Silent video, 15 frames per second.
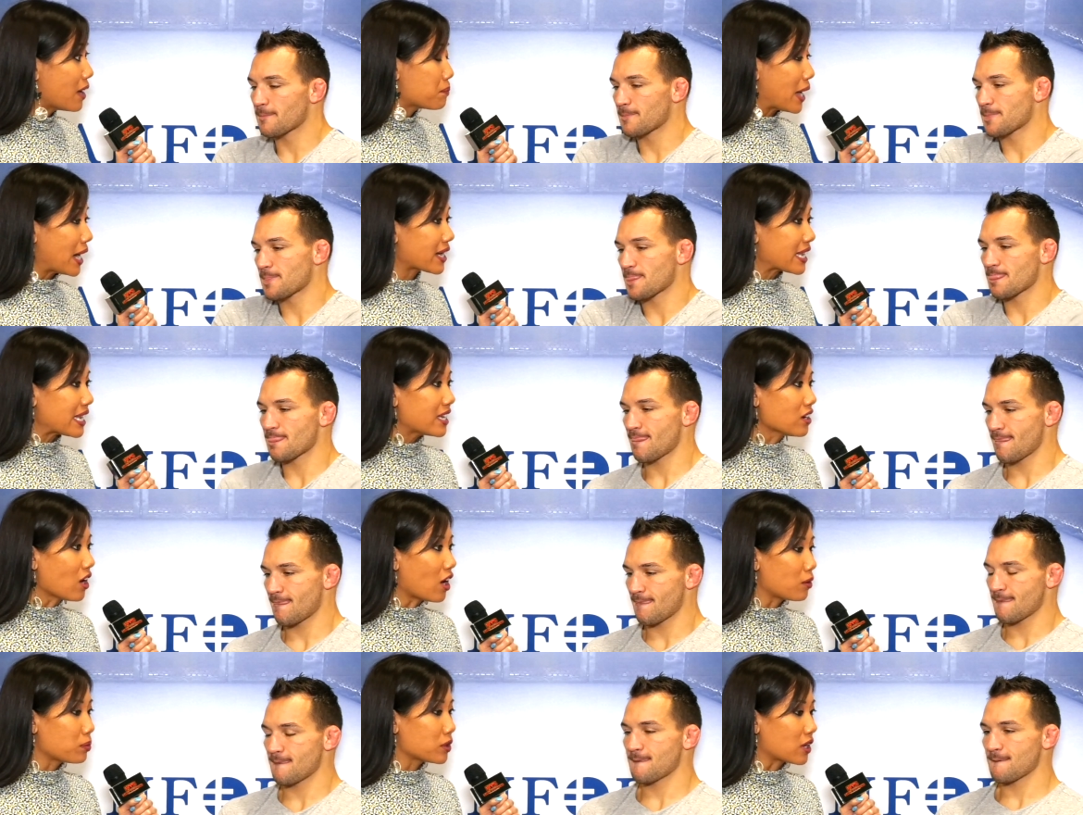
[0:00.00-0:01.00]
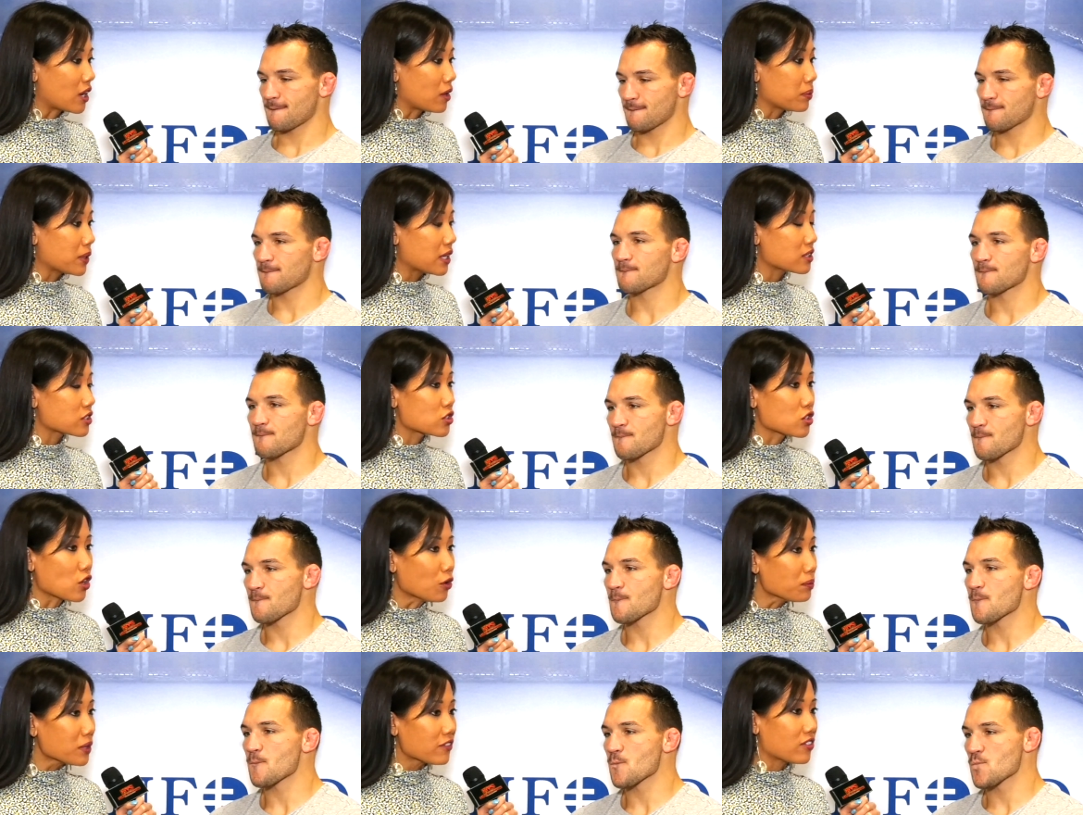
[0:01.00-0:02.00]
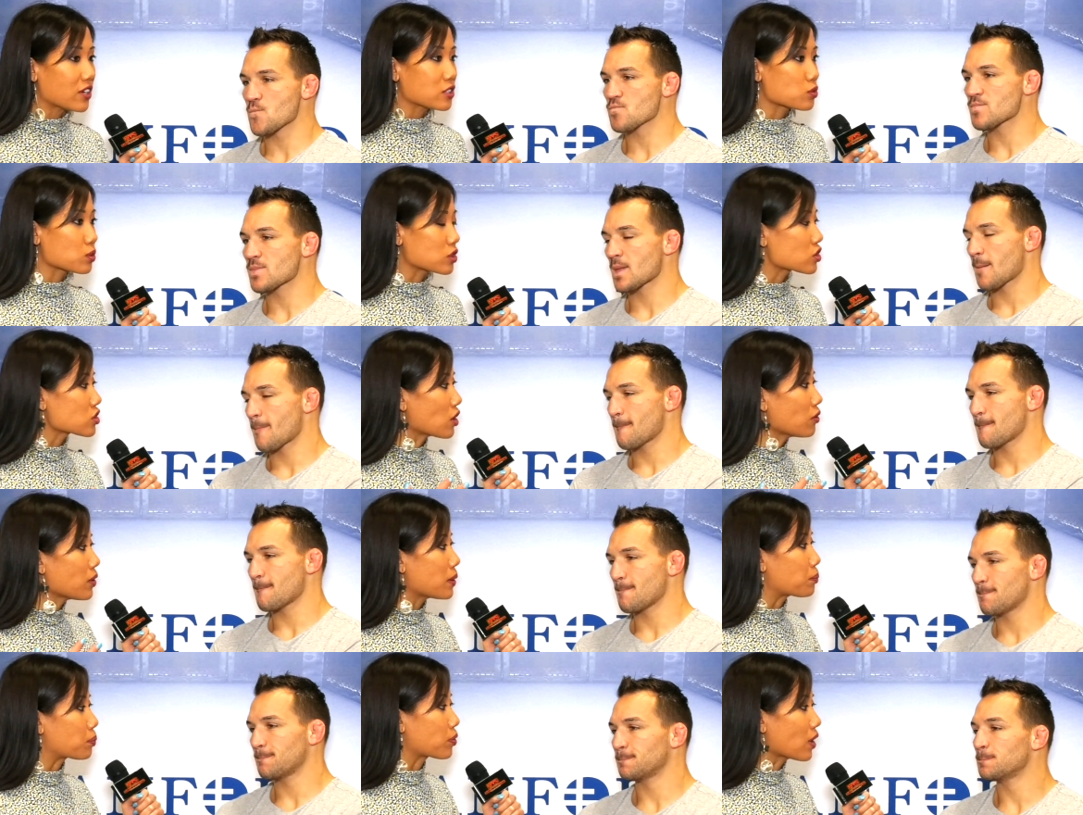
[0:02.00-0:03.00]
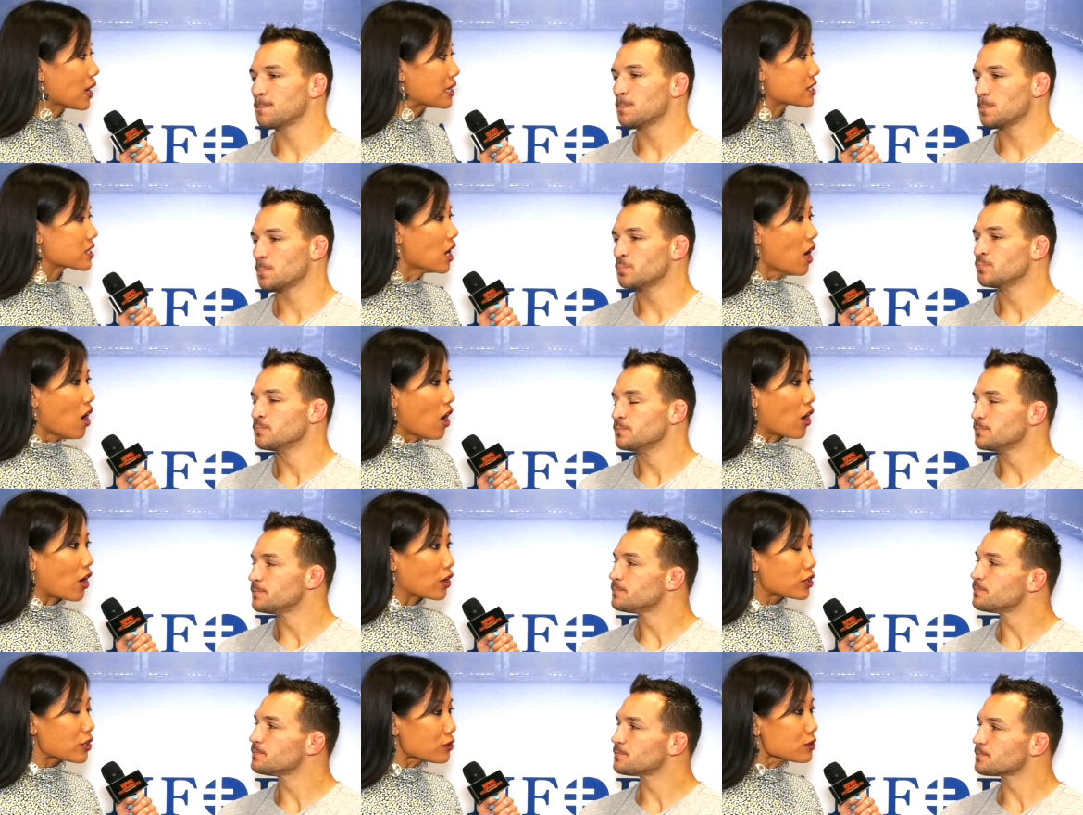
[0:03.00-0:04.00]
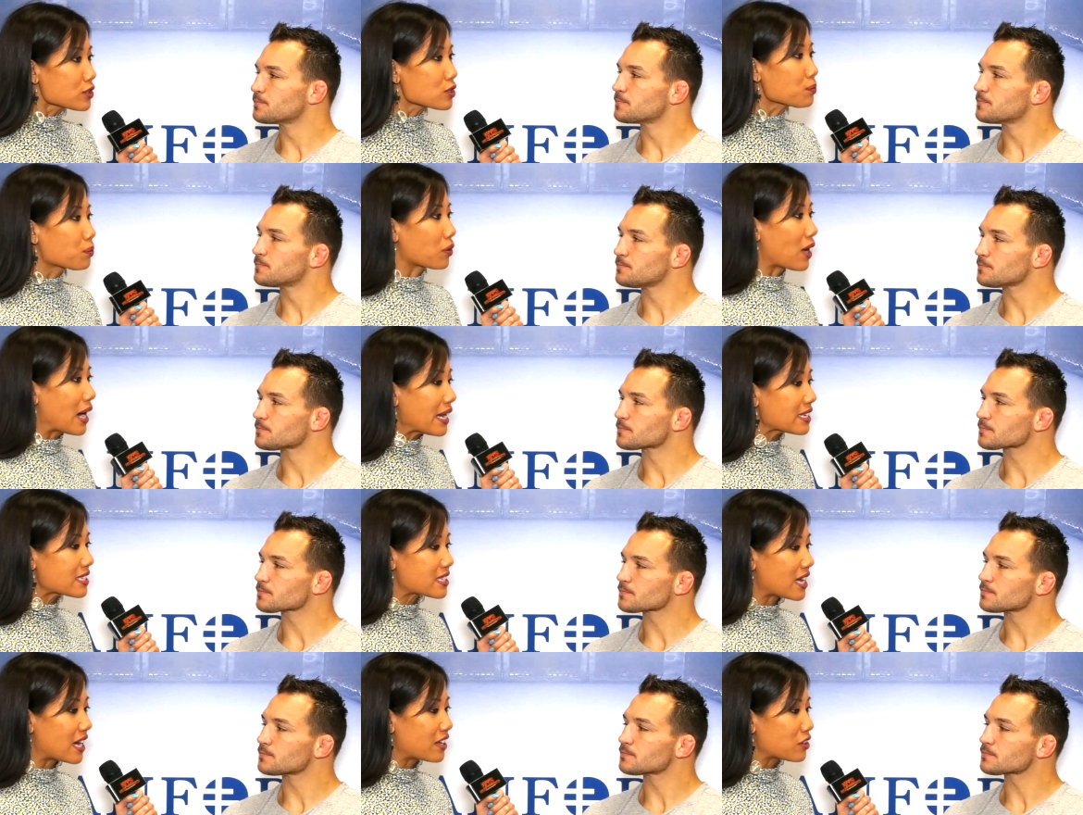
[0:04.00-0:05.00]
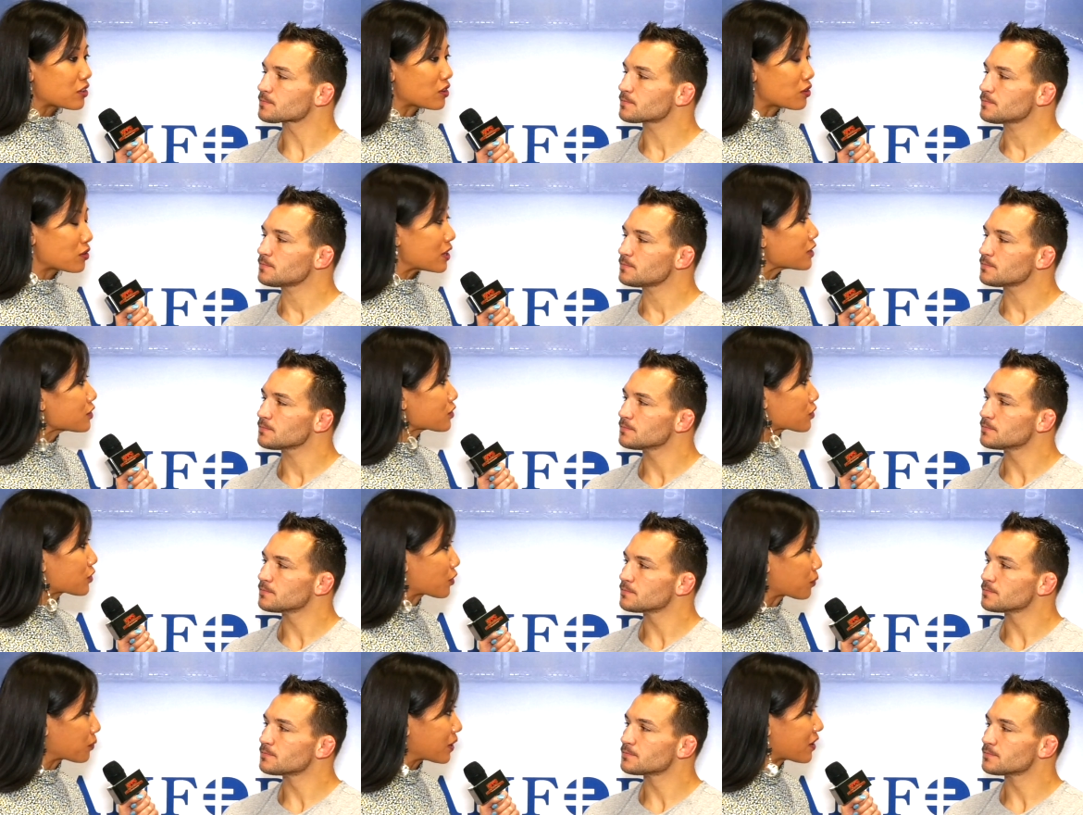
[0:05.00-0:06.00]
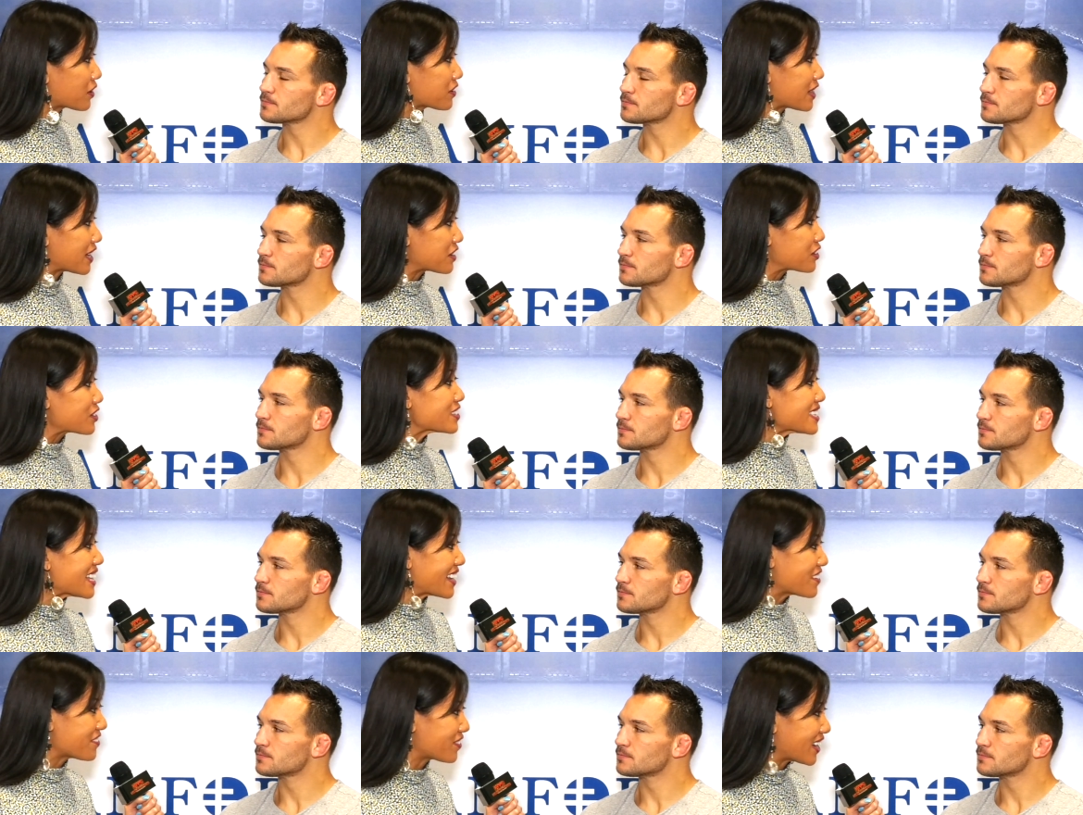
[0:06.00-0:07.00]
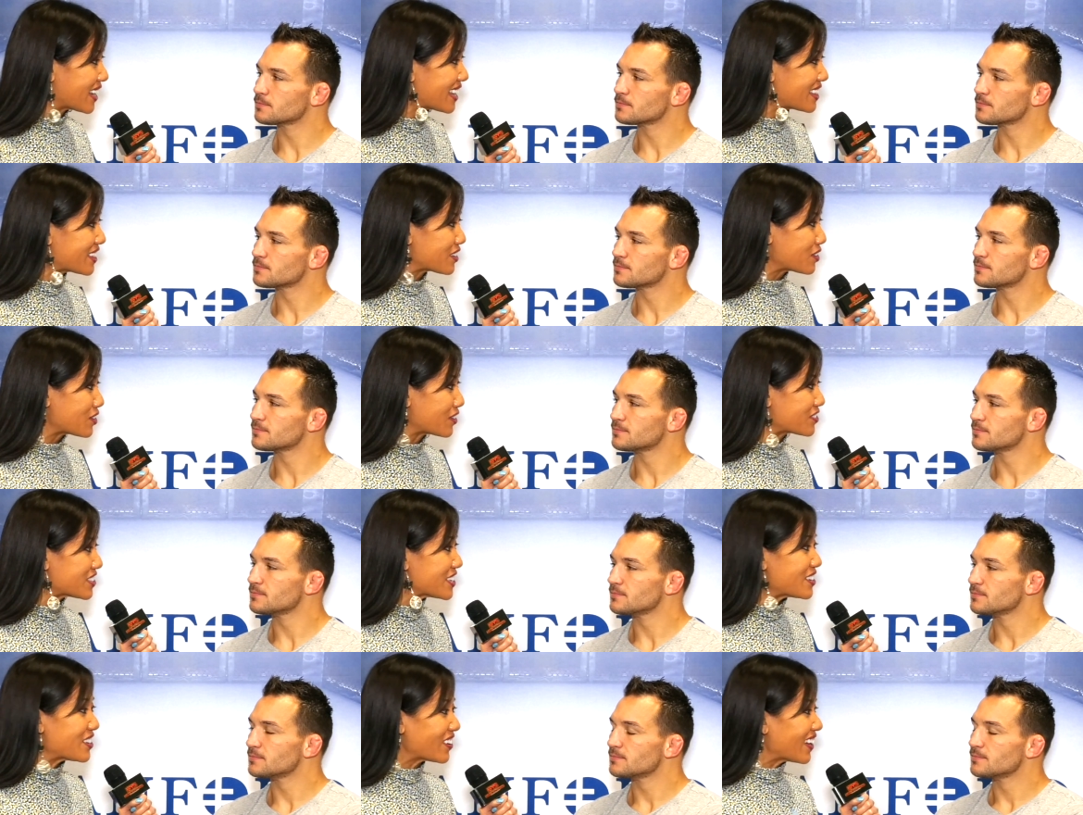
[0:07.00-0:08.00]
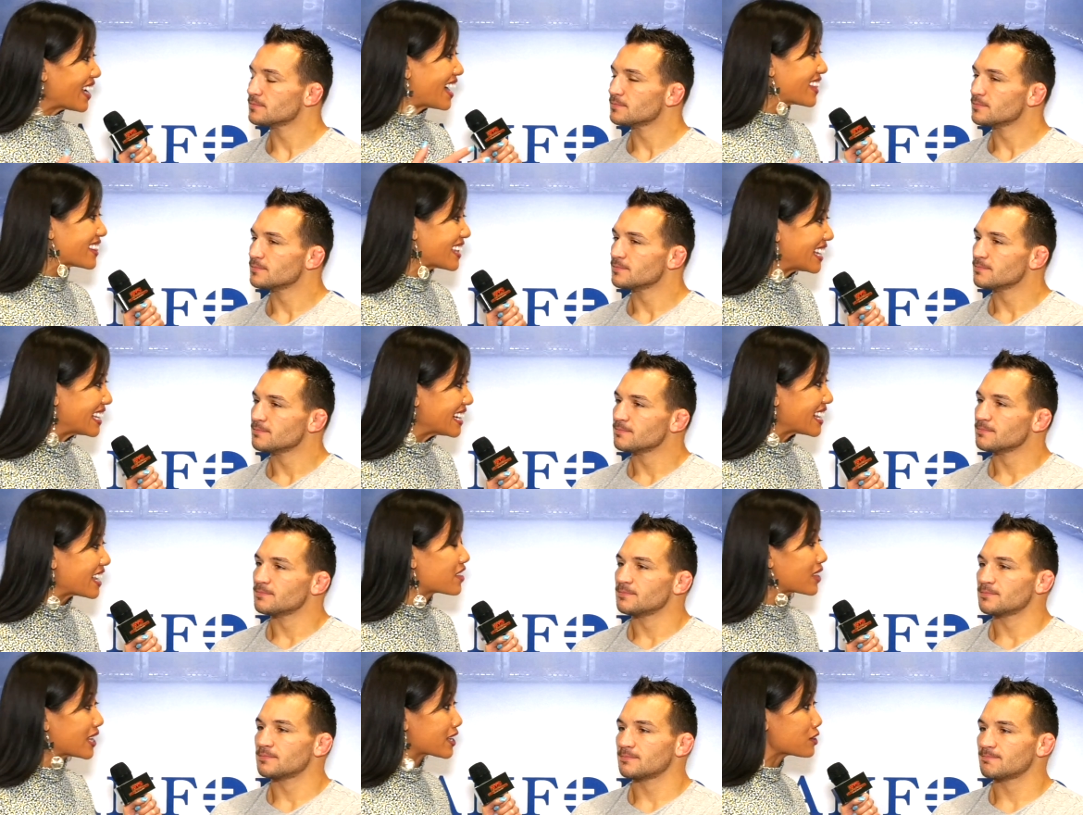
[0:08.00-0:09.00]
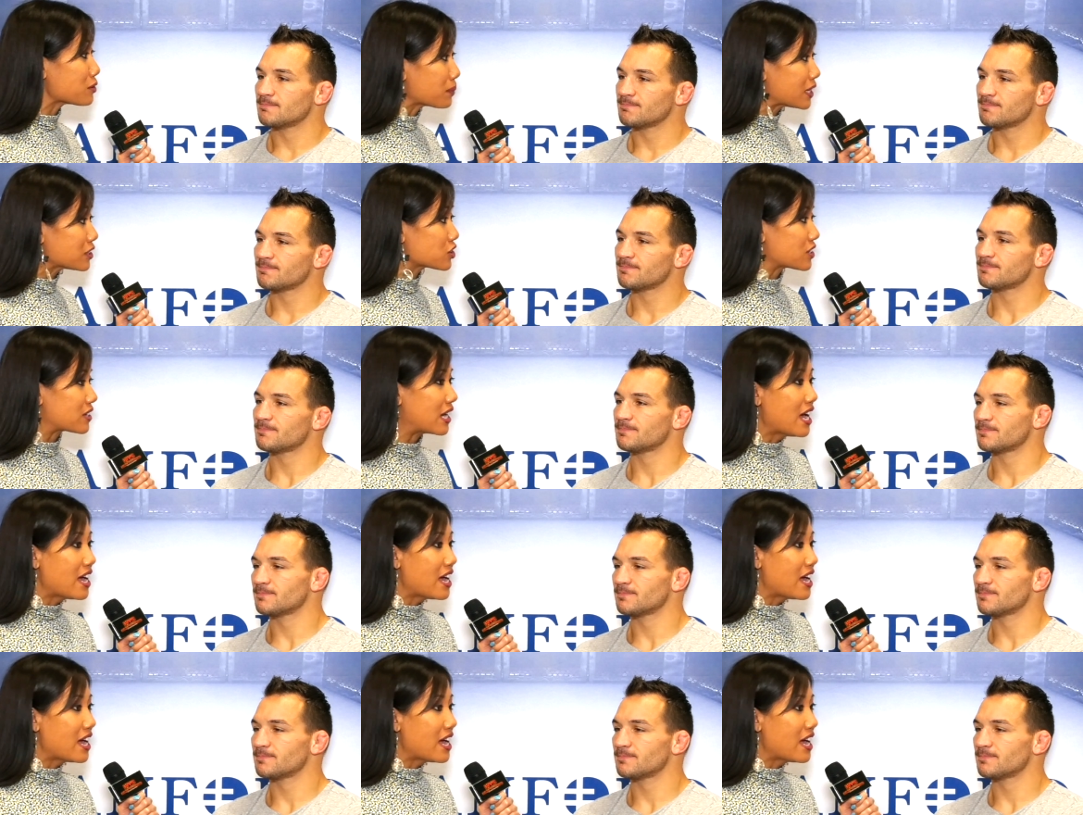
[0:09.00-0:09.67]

Speaker 1: back in Abu Dhabi. So many fans were so impressed. Are you surprised that, you know, in your career, that your second fight in the UFC, you're headlining, and like you mentioned,